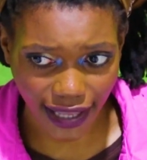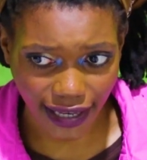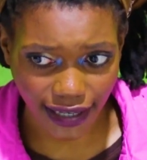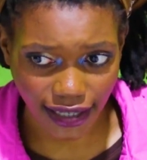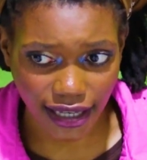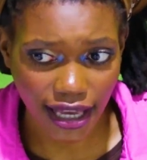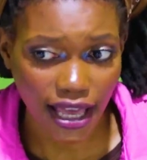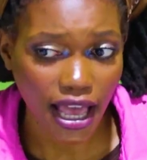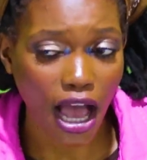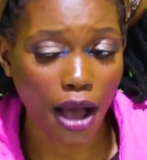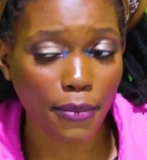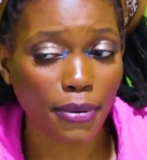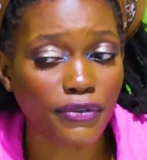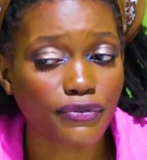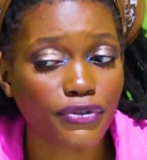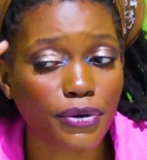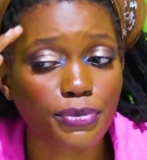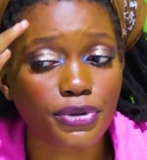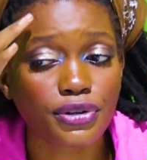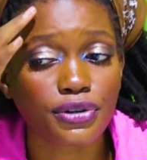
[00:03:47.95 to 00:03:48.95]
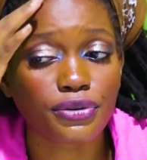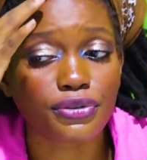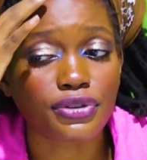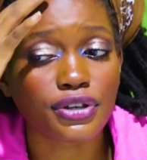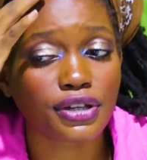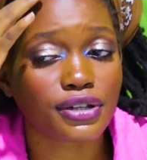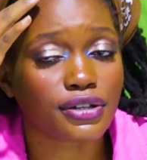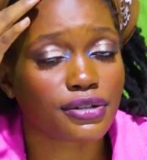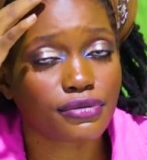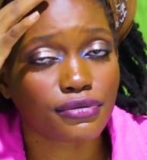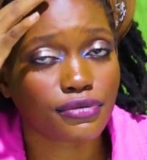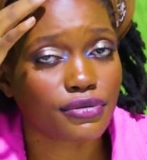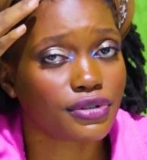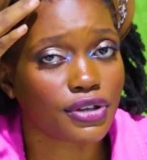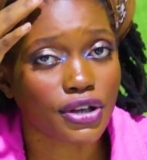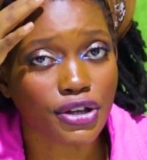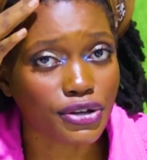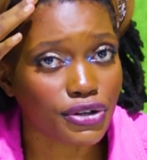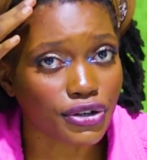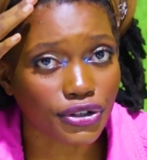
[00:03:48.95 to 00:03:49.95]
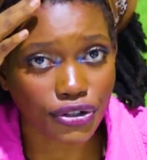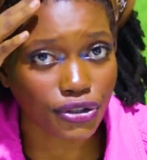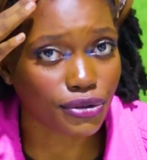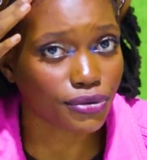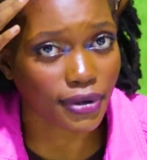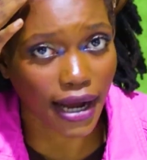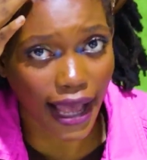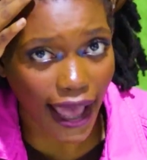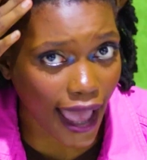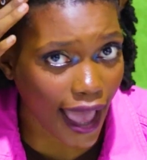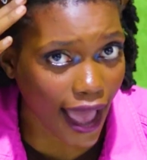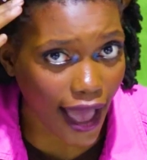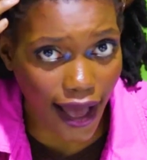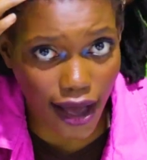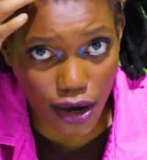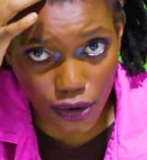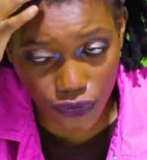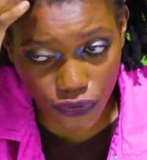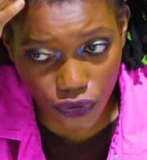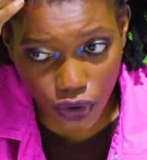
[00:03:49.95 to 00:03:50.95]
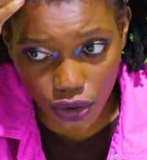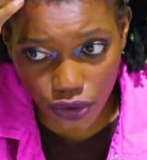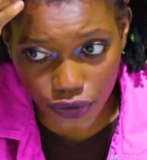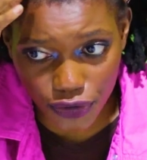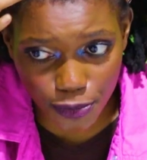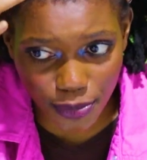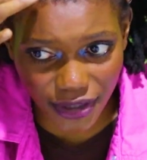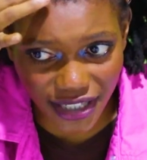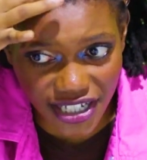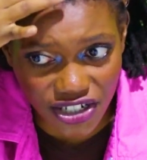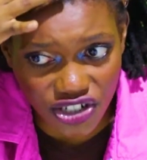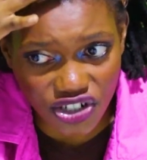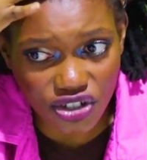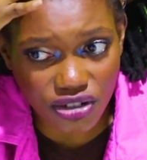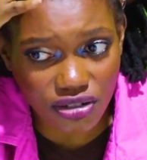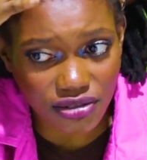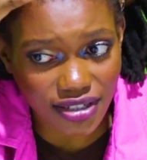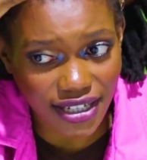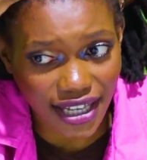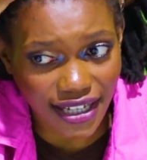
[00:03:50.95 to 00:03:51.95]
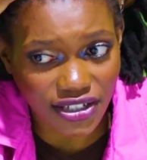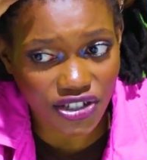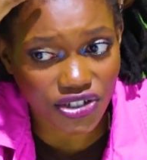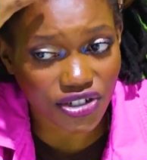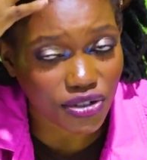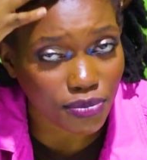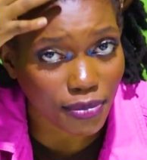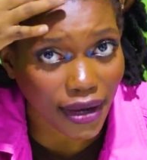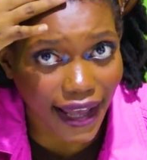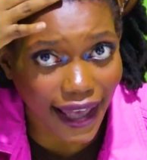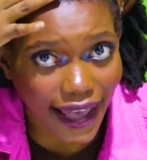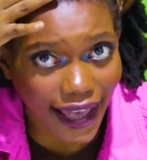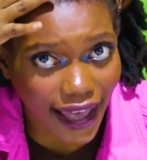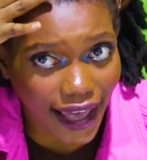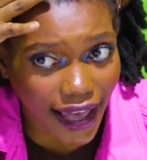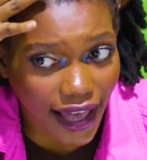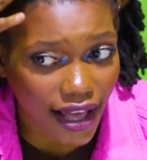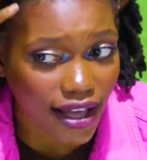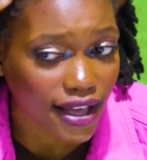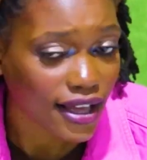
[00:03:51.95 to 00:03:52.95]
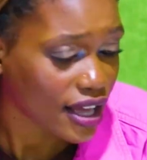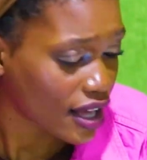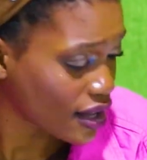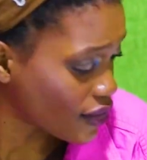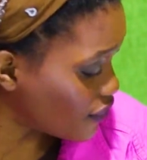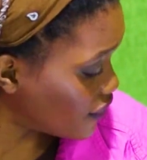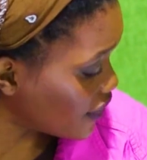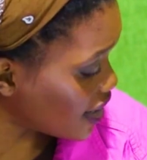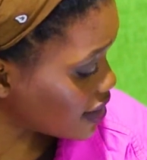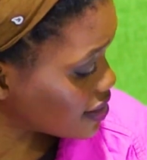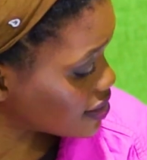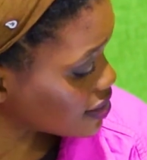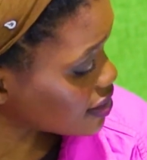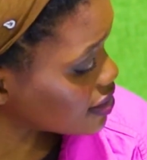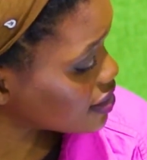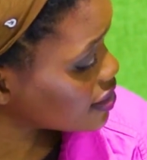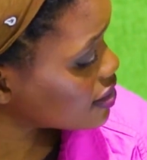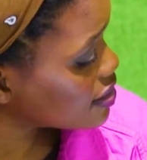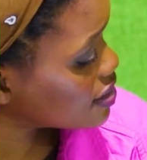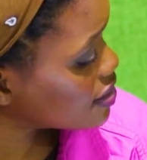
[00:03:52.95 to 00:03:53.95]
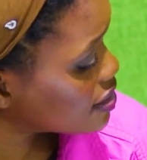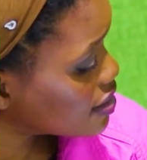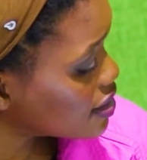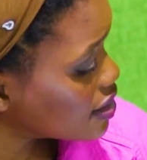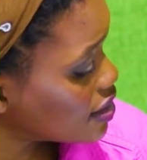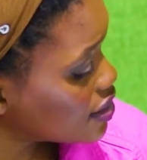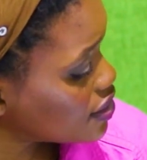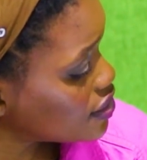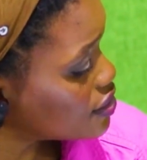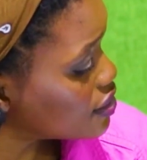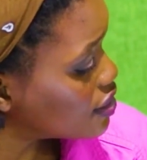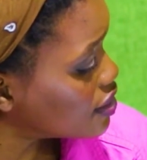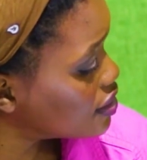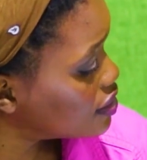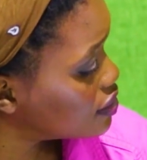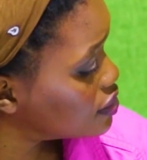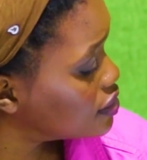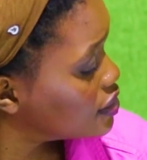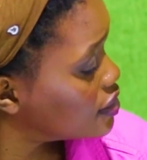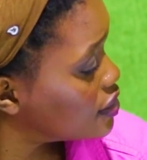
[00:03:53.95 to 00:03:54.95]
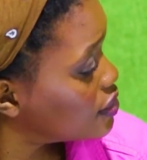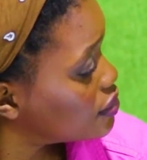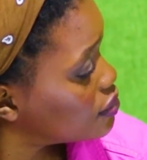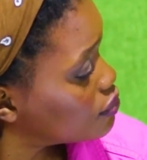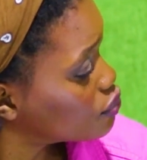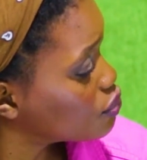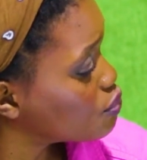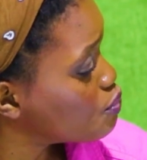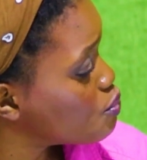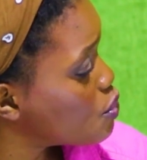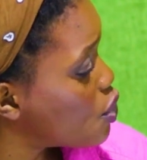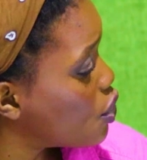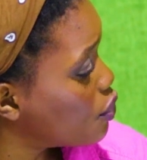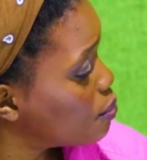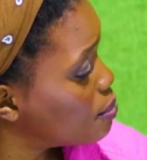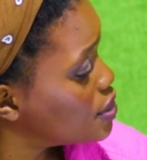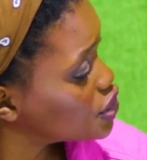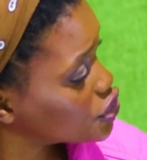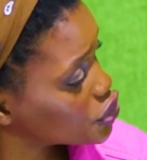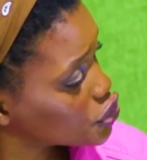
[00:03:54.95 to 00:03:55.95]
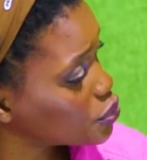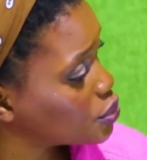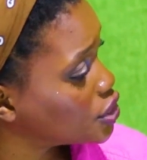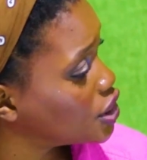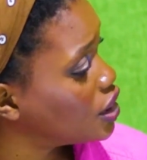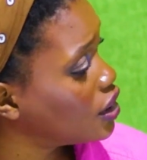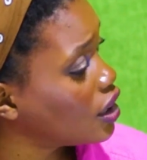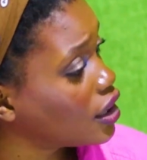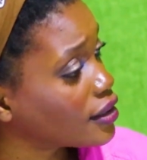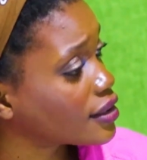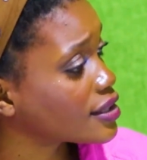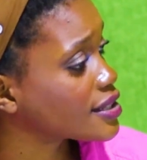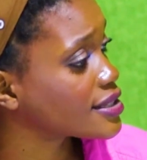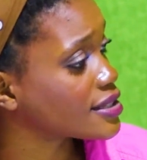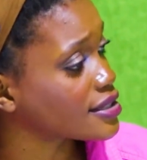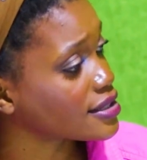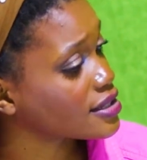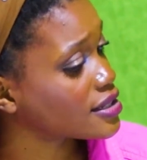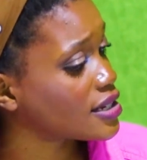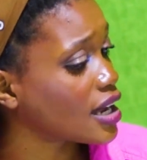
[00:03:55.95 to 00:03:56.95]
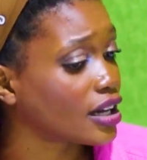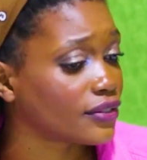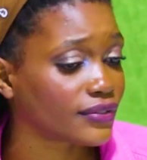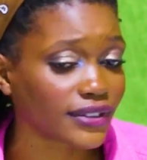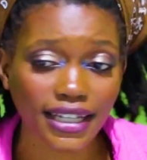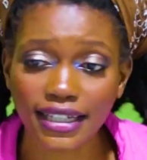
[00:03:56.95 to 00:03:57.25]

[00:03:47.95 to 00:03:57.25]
Like, apart from, you know, the new hair, of course. But that just looks like it's just my hair. Versus, you know, more mature locks and stuff.